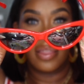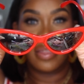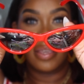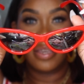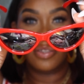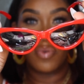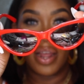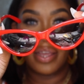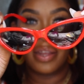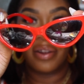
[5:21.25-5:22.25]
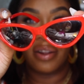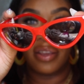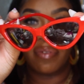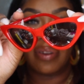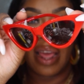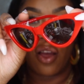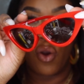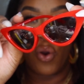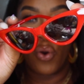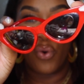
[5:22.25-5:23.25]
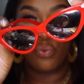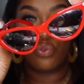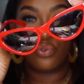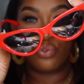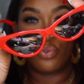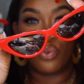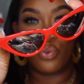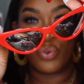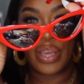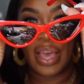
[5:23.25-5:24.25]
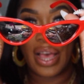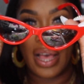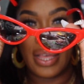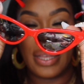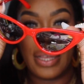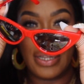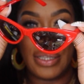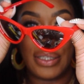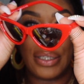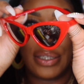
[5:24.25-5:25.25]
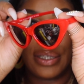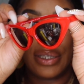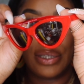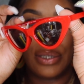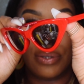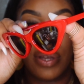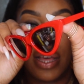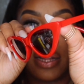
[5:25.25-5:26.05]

These right here are giving that old school cat eye, honey. Chill.